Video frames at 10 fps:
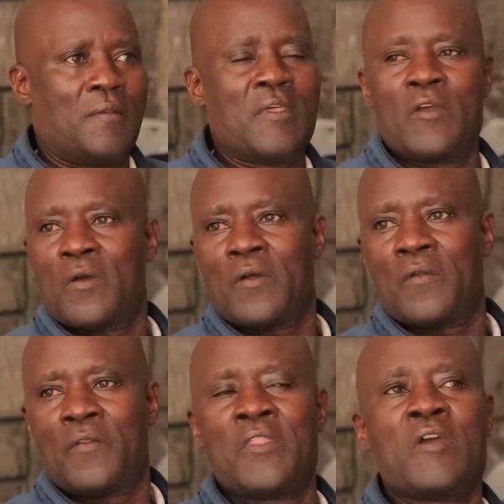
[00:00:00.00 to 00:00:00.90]

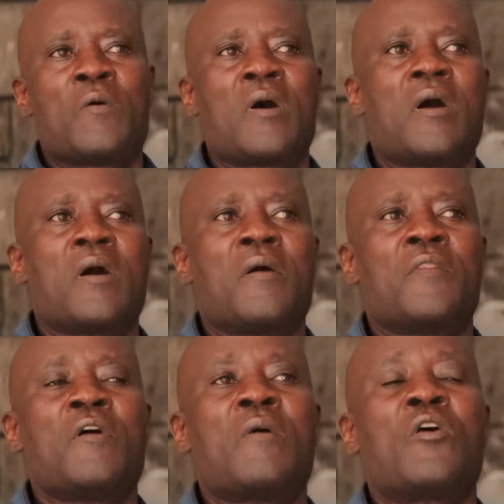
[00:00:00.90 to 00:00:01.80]
they were
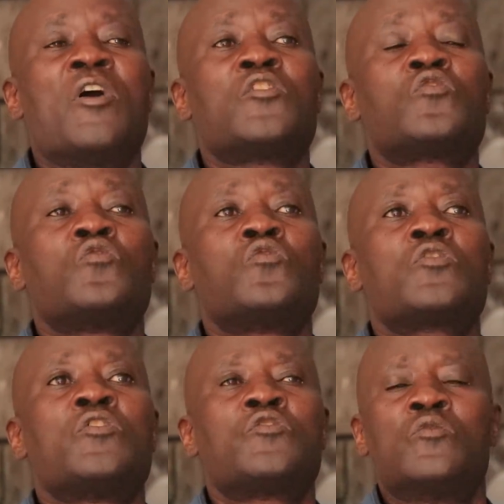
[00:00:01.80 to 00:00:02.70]
going to
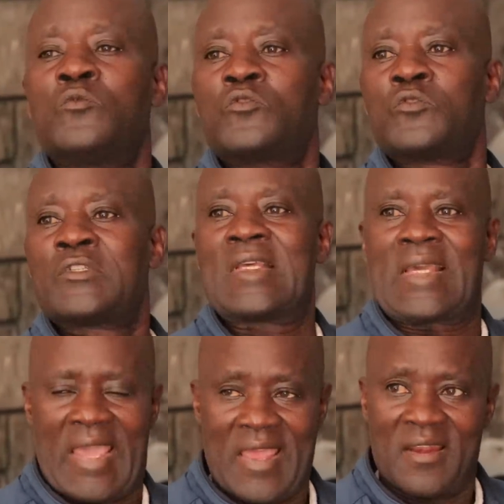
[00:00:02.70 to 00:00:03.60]
Kisumu to see
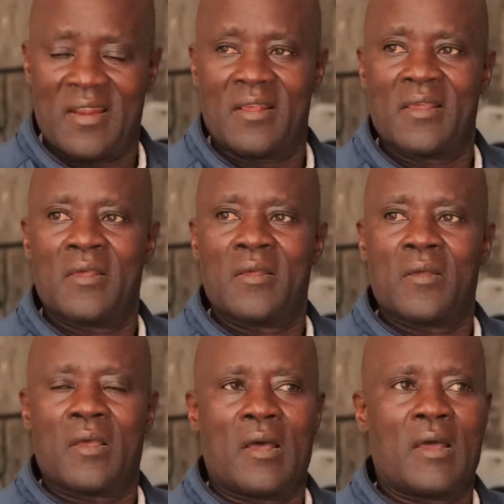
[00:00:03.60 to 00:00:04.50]
Ken,
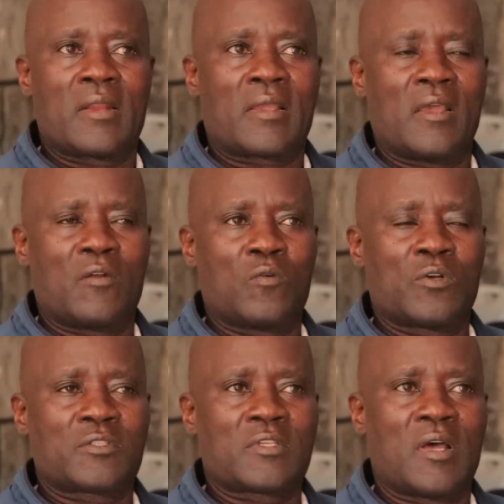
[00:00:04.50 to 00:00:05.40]
mm-hmm. and Ken
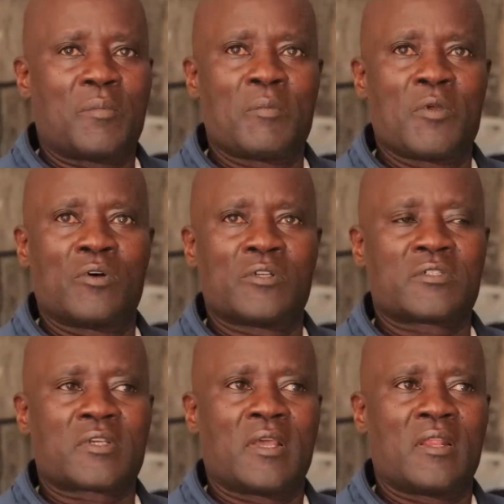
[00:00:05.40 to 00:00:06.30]
was happy
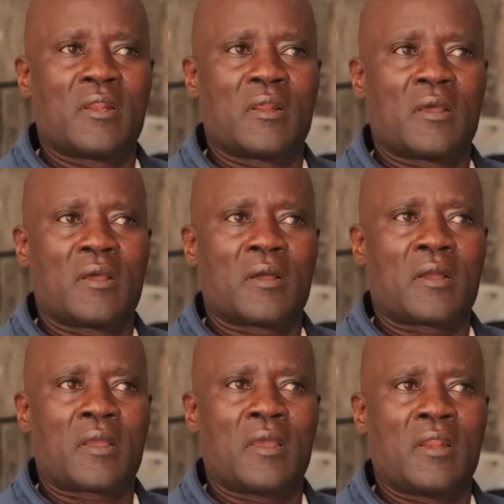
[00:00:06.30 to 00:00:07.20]
because Ken
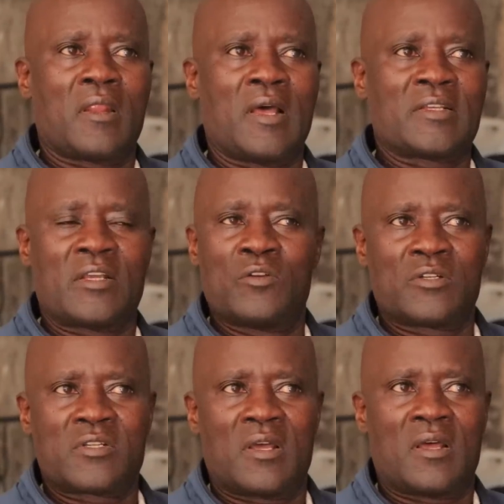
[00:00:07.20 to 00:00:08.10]
has a
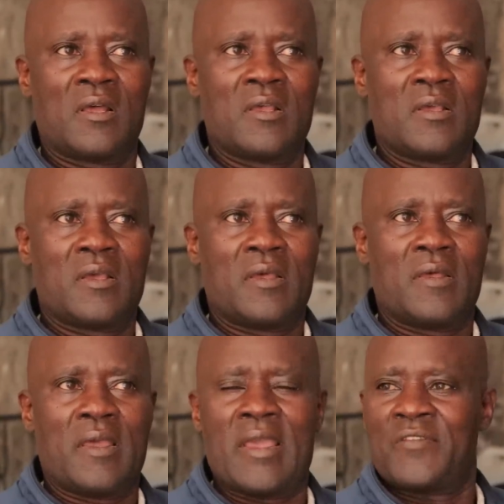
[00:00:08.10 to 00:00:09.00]
daughter
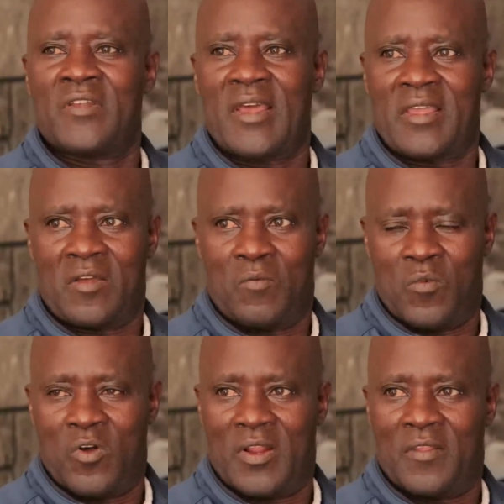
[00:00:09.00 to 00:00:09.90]
age like
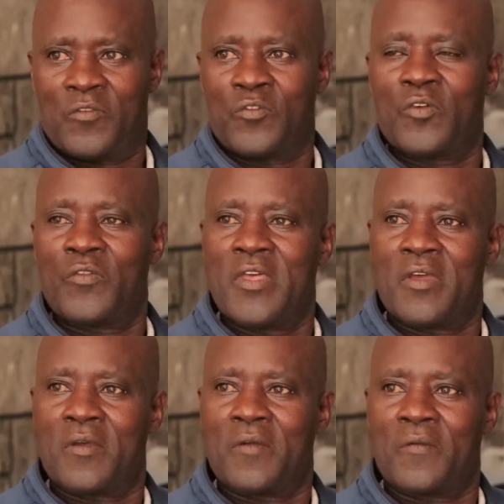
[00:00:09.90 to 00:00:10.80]
Mona, so
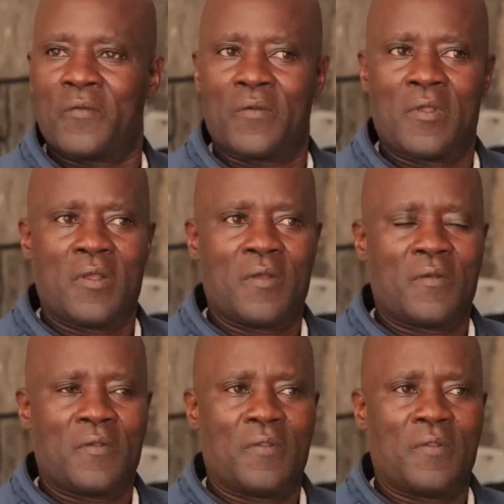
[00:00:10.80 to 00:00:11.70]
they
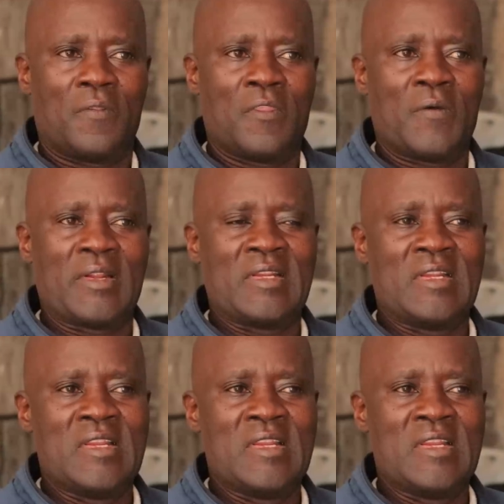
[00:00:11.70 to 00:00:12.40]
were